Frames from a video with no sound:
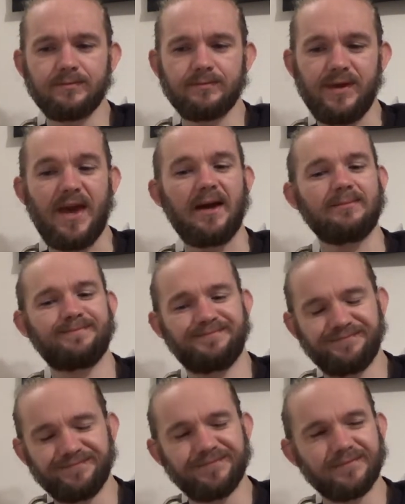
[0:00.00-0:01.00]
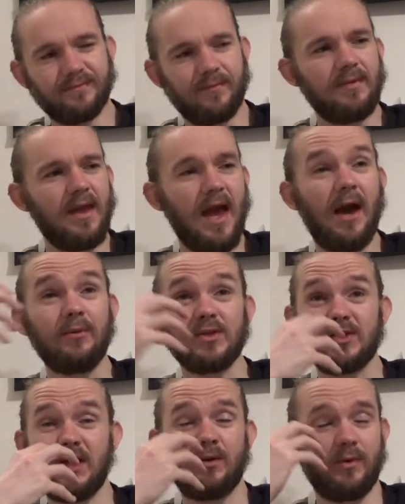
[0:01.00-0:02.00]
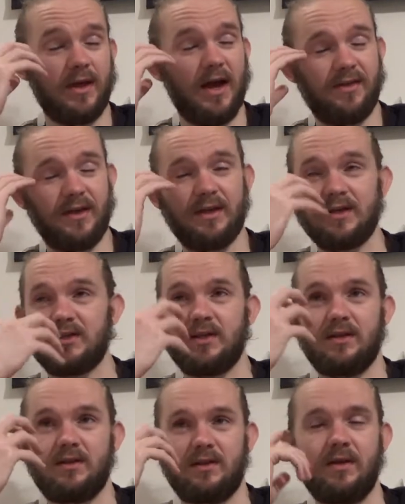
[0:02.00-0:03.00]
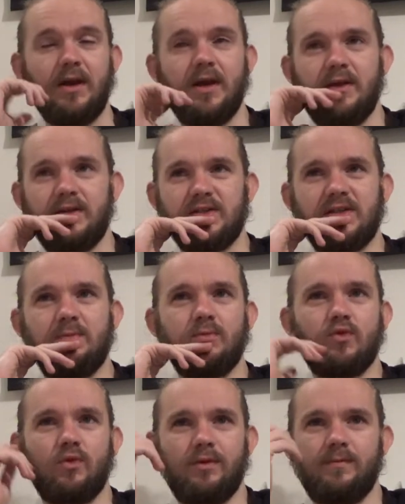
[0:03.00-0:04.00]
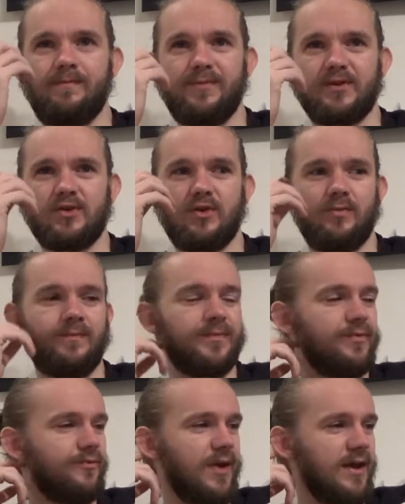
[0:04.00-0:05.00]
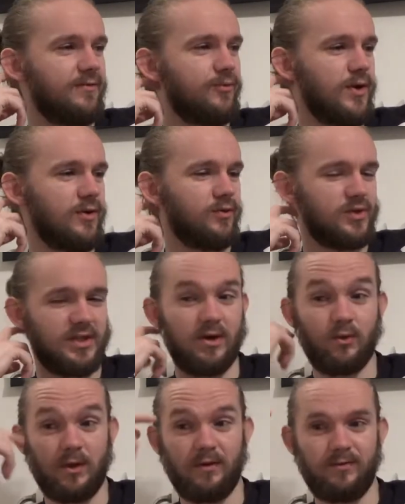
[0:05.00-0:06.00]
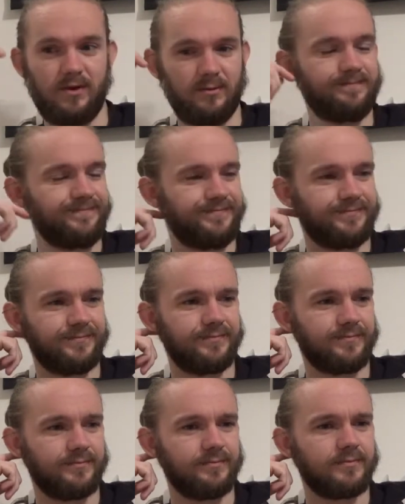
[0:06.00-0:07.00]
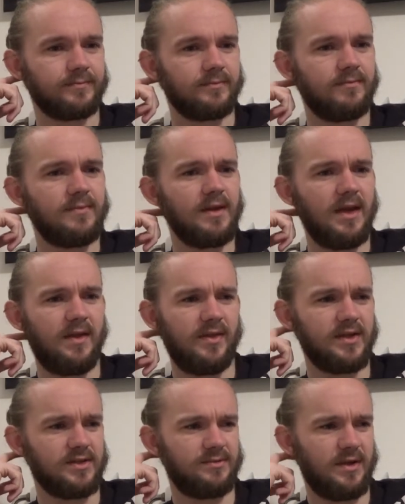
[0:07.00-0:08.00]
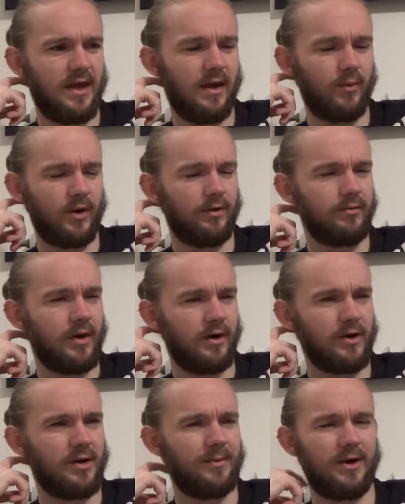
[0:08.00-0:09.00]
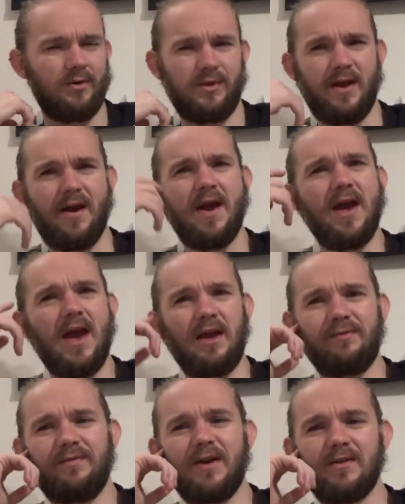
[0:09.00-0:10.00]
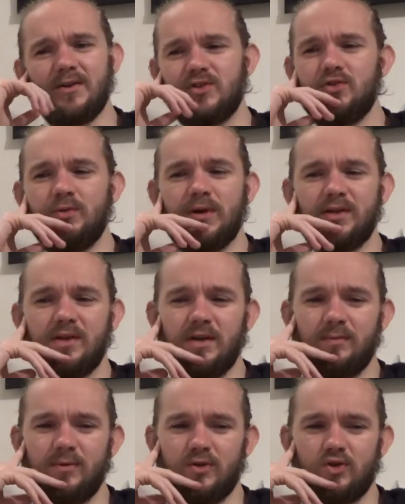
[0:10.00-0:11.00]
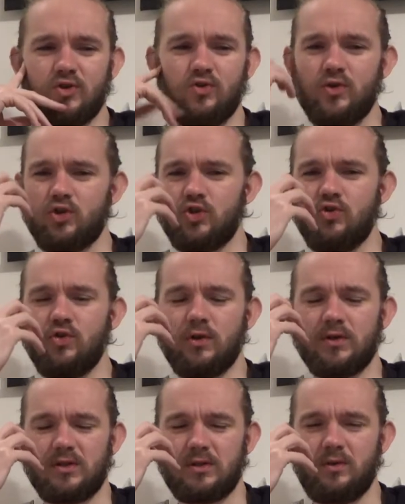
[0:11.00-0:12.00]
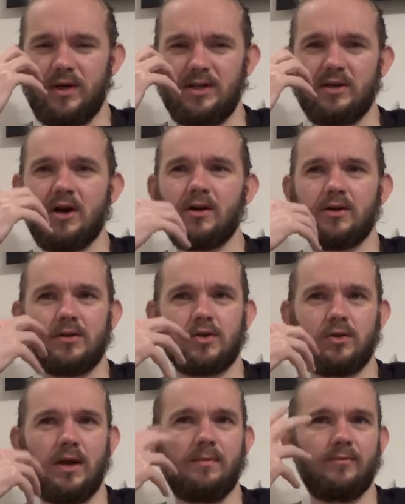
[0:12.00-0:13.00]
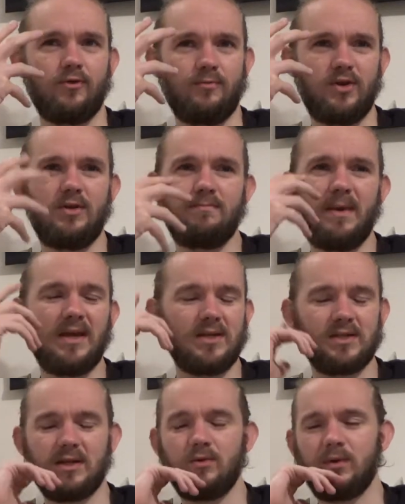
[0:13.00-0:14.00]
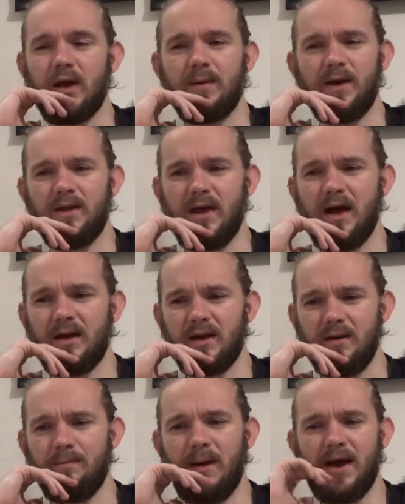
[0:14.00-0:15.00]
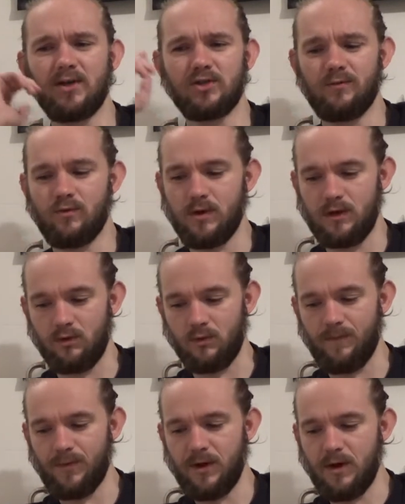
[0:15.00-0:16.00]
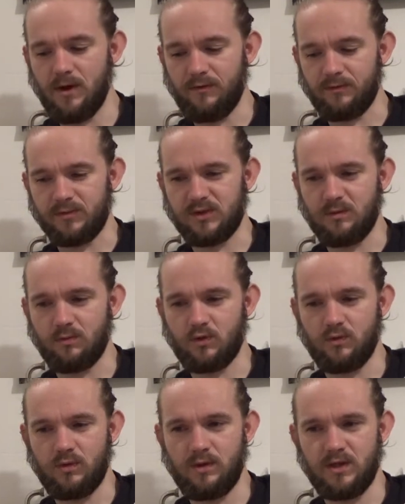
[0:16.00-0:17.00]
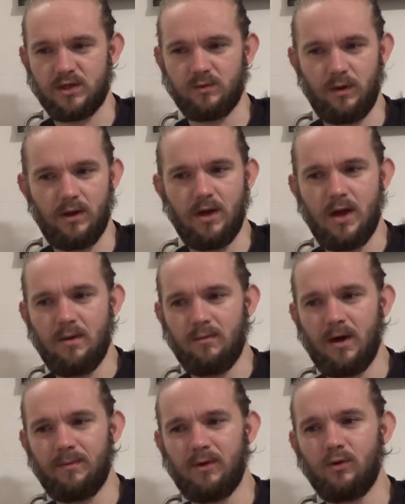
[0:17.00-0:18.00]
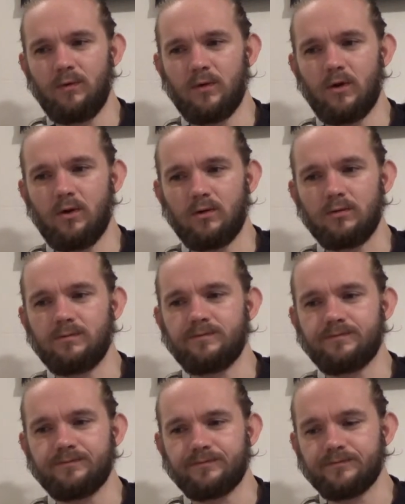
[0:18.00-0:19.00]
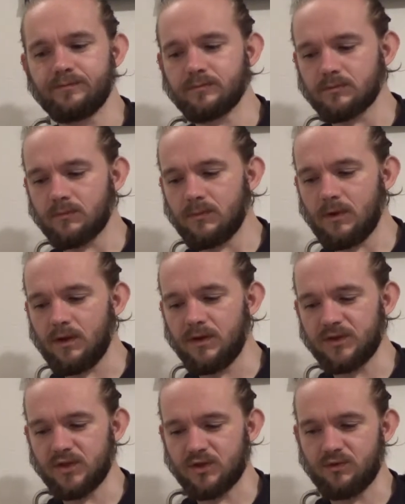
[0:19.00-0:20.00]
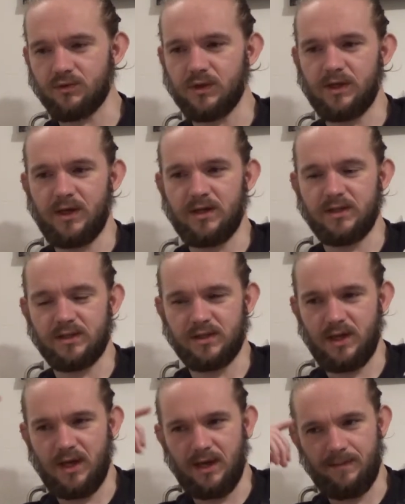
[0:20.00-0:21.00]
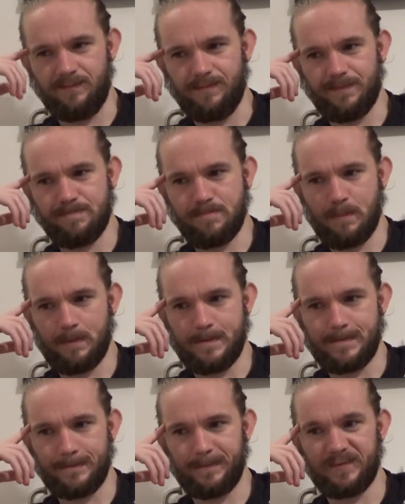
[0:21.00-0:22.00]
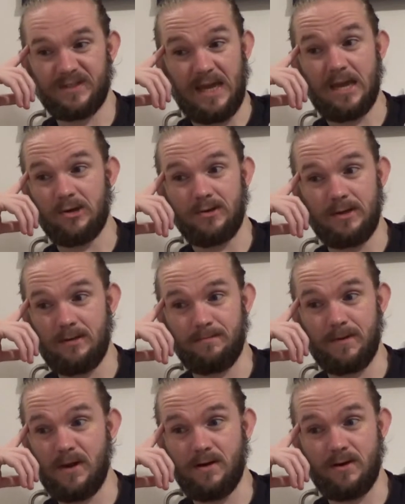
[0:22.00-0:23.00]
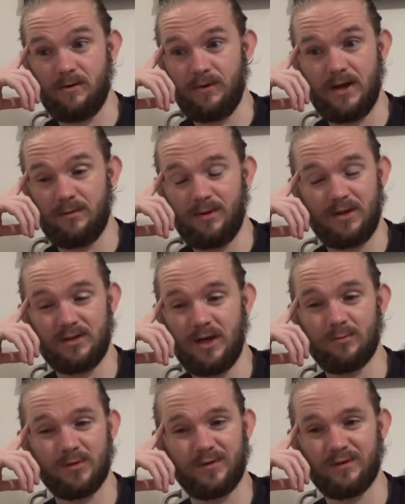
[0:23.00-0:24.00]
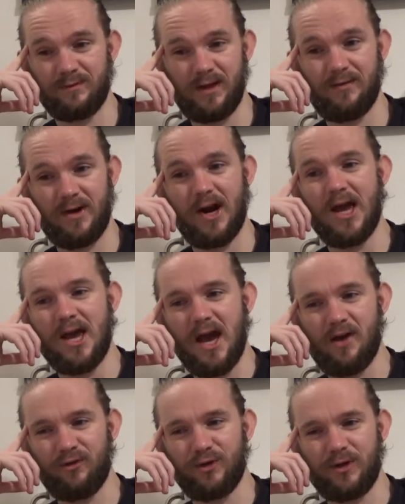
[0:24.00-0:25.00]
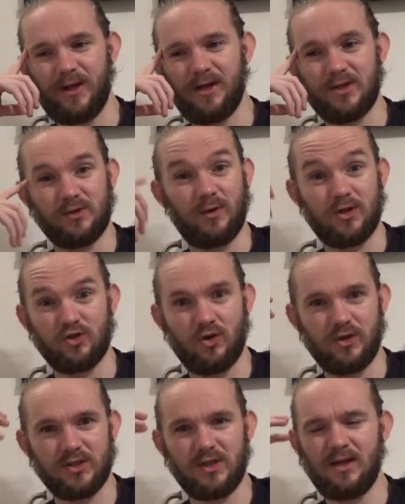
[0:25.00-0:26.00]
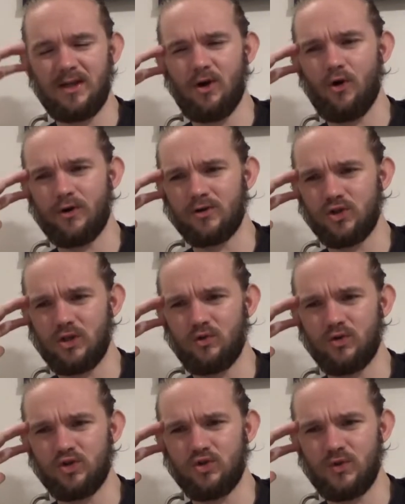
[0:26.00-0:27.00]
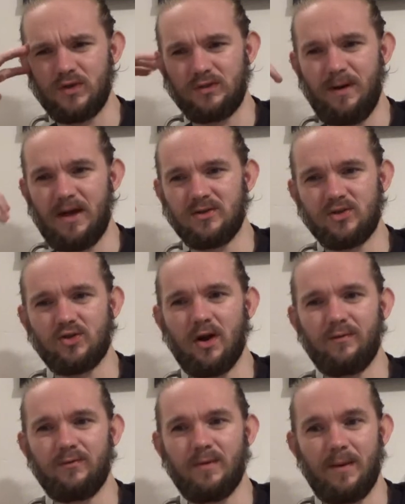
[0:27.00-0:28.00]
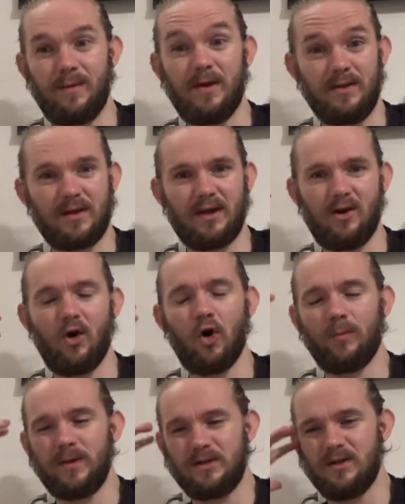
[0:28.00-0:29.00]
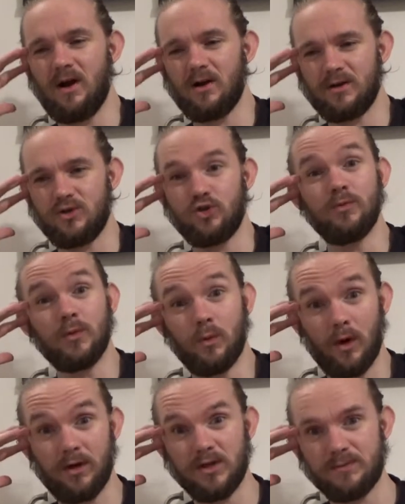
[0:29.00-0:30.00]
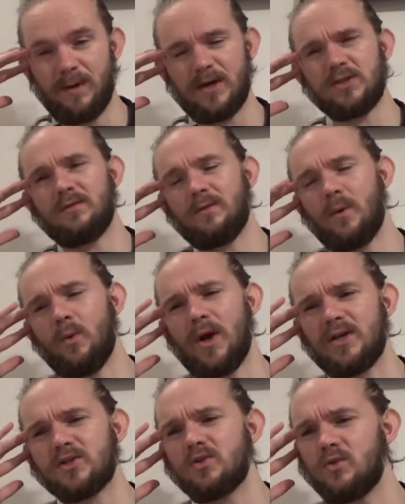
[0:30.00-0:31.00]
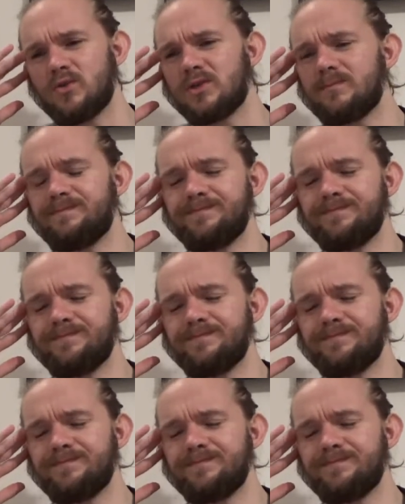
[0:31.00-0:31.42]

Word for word: Yeah, I would stick with that. I think it's the, the, the Simcoe and the sort of red fruity notes that it will give you in this uh, one are coming out there. In fairness, you know, when I think about the Chinook, the Chinook is quite dark and it's grapefruit, but you might still get a bit of that kind of passion fruity note from Simcoe in this one. But I mean, overall, this is a really nice um, take on the Imperial Red. I mean, in terms of its flavour, I really like this one. It's got the slightly orangey notes you'd expect. It's got a, a bit of the kind of hoppy darkness you would want, especially from a West Coast